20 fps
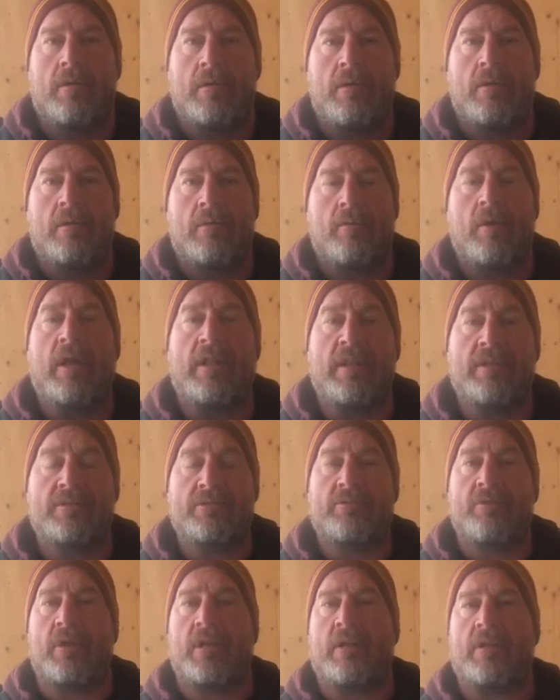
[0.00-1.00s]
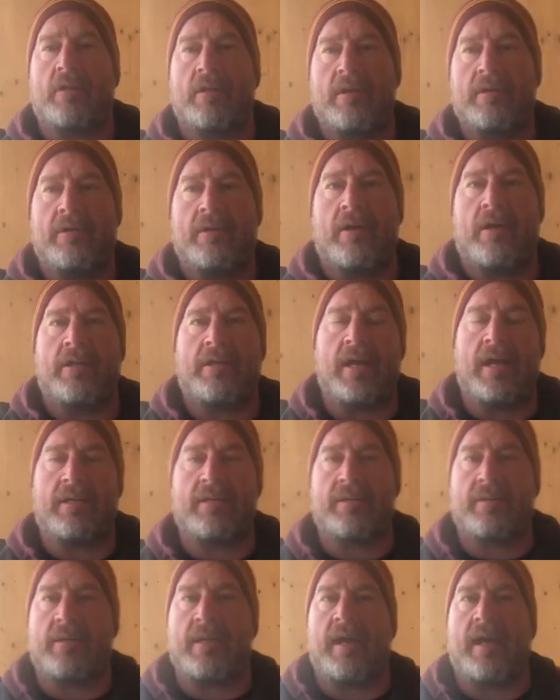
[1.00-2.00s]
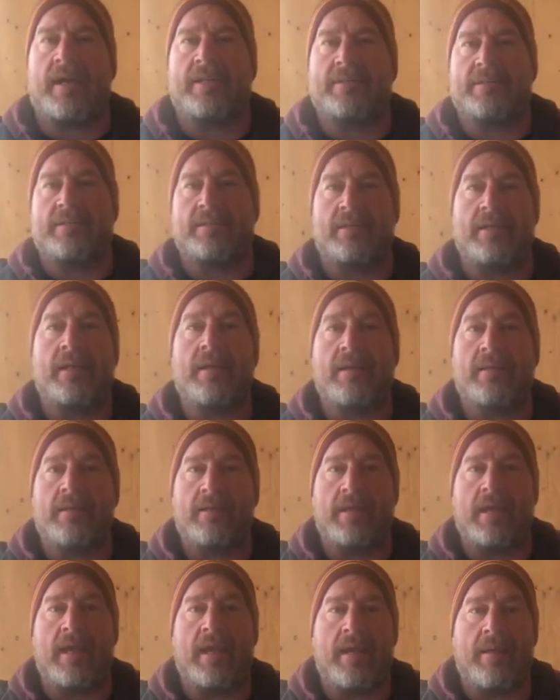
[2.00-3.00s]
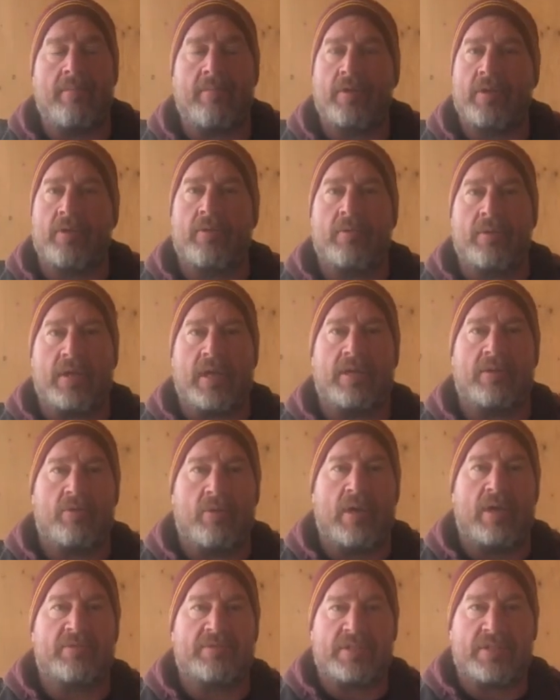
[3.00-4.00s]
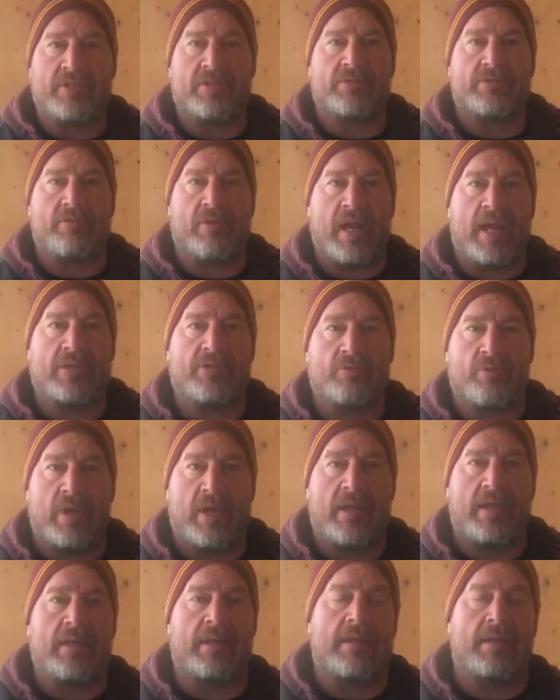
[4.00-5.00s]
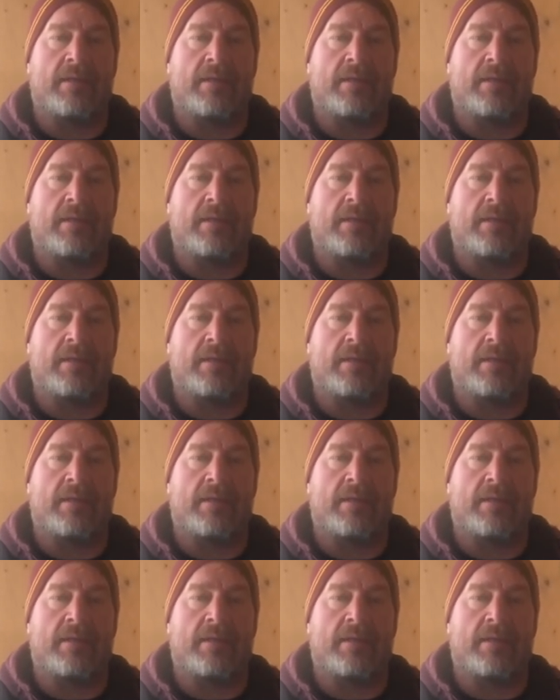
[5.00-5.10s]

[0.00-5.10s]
forward? Well, it's critical. You know, I talked to the guys at the end of the game. You know, we got 12 seniors graduating,